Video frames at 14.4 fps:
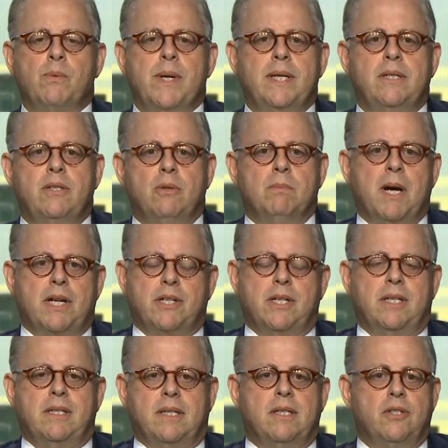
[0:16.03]
We don't read too
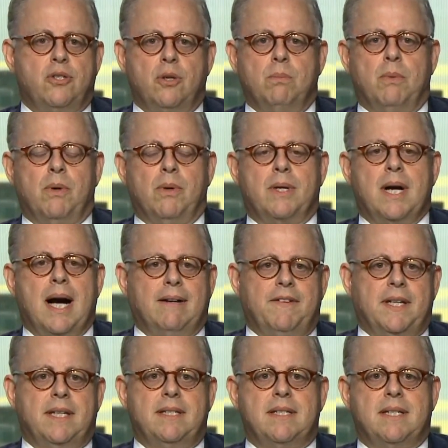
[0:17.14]
much into consumer
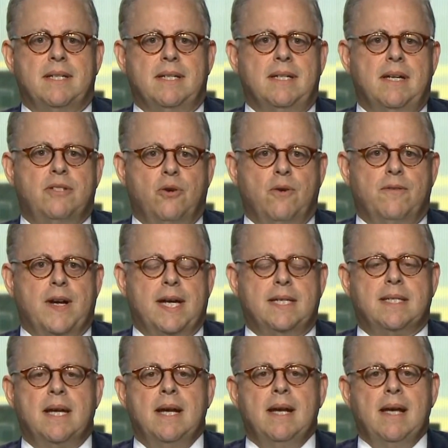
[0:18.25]
confidence
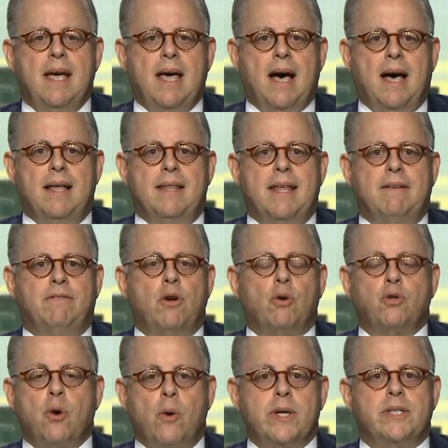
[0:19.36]
surveys.
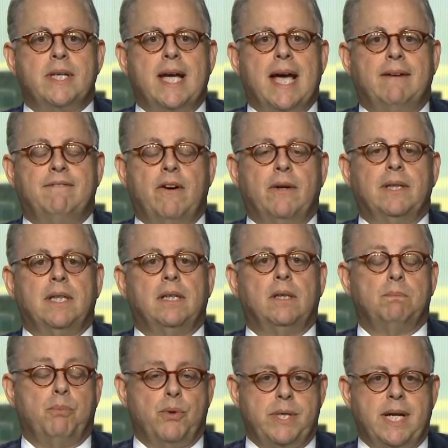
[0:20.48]
They've notoriously had
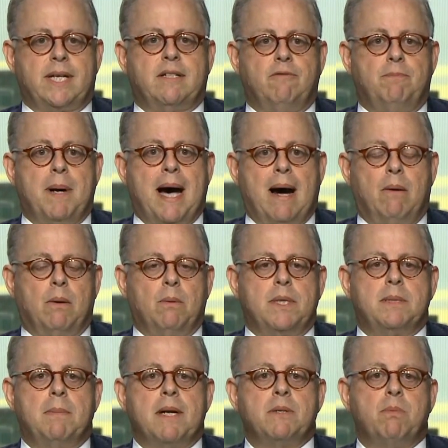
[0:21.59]
very little predictive
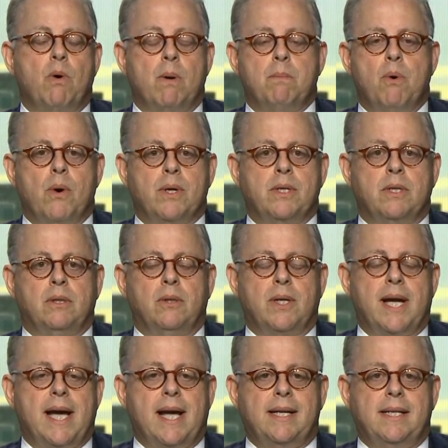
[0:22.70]
power. What's much more
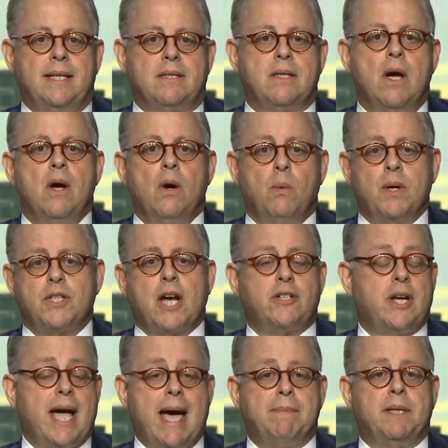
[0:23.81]
important to look at is
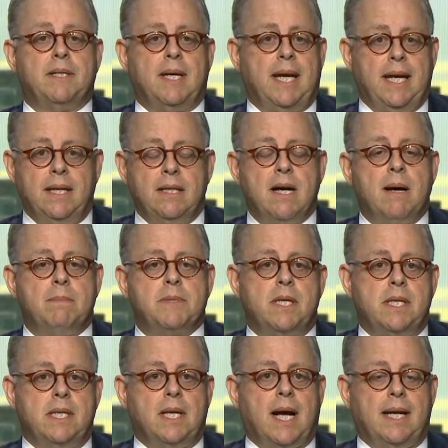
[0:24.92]
what's actually happening to
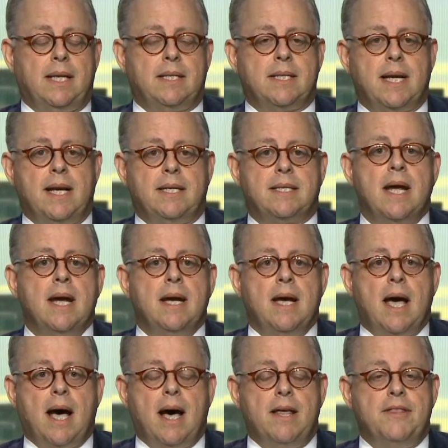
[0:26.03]
incomes in the United States.